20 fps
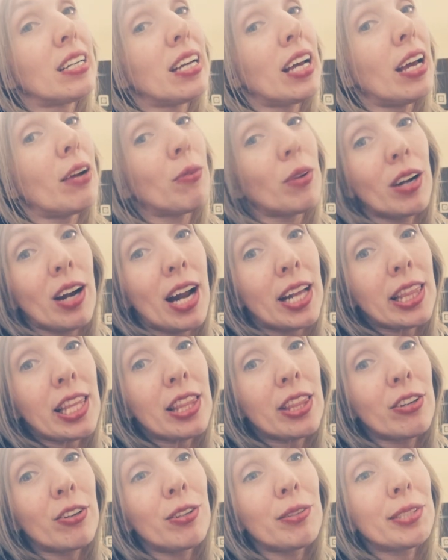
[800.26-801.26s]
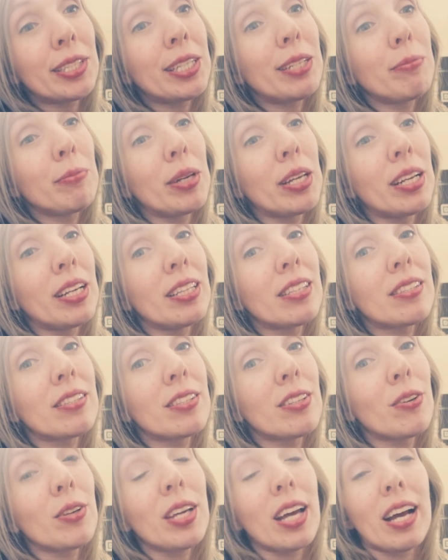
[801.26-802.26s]
And we're at the 13 minutes,
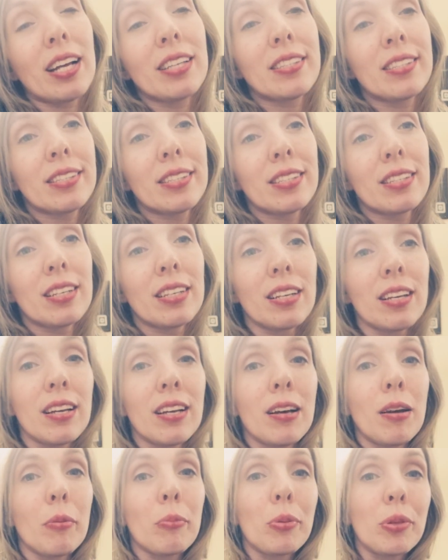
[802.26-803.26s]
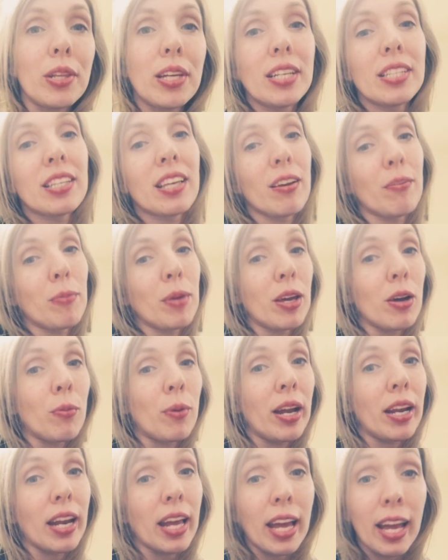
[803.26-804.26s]
so yes, Please give me a
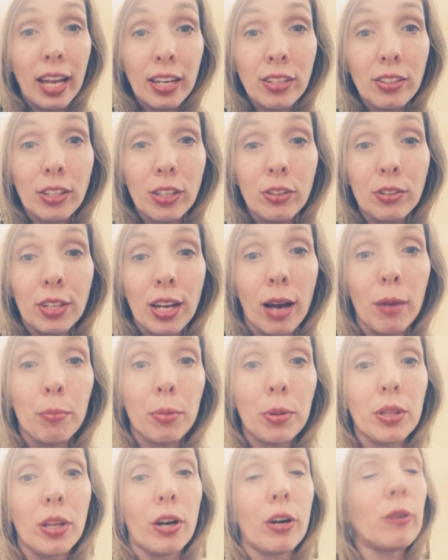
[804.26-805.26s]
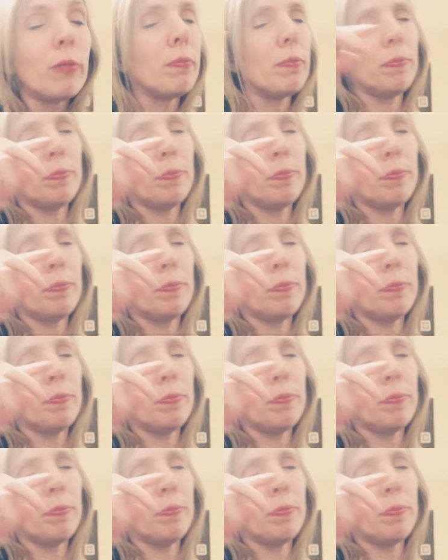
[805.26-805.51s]
way to handle you down below.